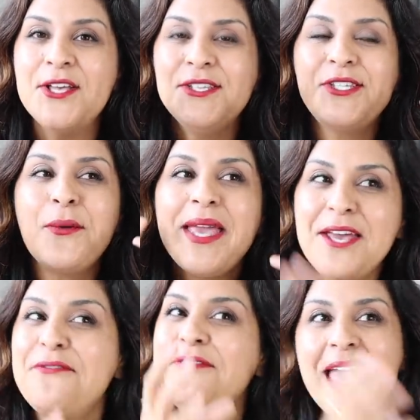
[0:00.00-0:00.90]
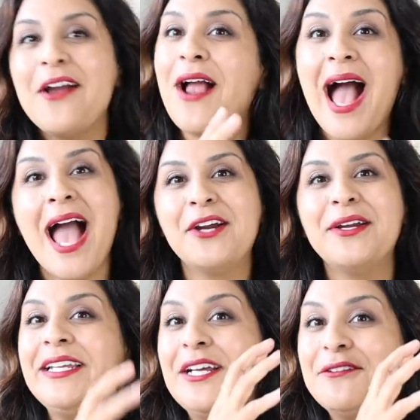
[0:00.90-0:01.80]
So if they are
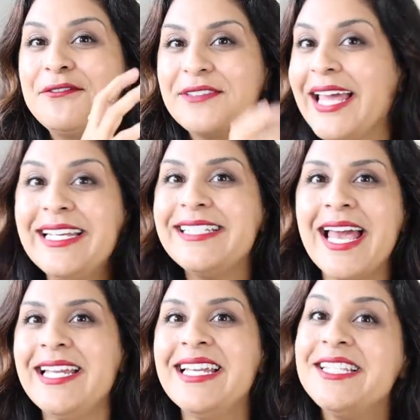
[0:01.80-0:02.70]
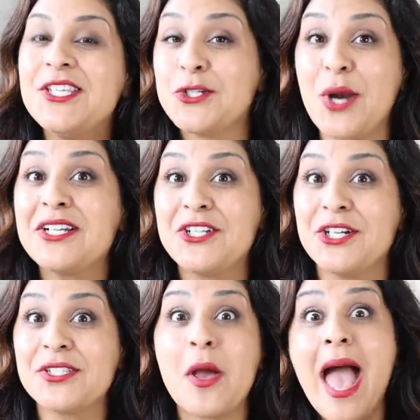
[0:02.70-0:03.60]
hiring flight attendant
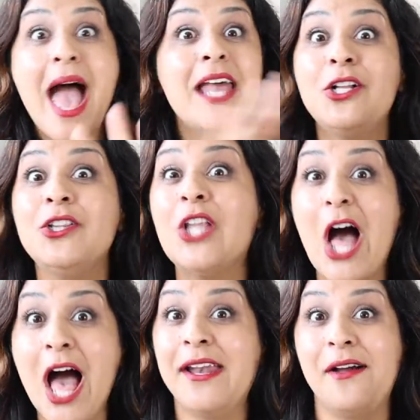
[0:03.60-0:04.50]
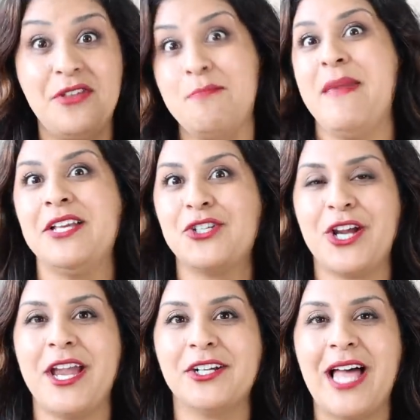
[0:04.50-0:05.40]
instructors at a lot of the
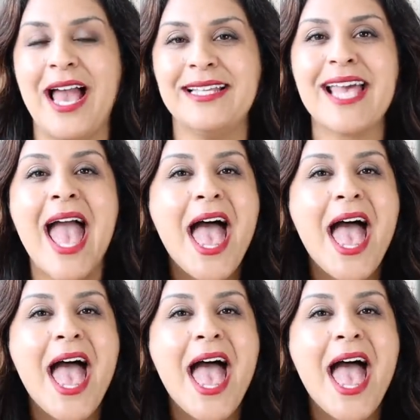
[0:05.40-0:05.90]
major airlines,